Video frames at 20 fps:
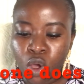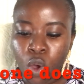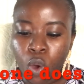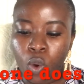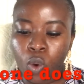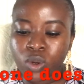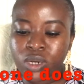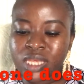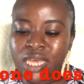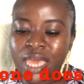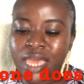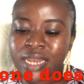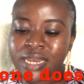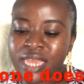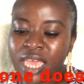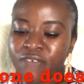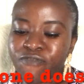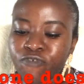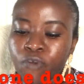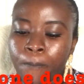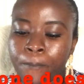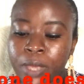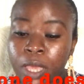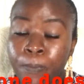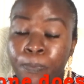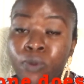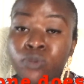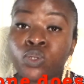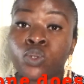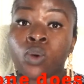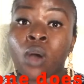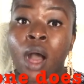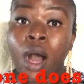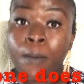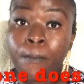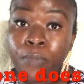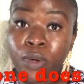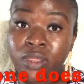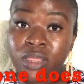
only a day for people to humble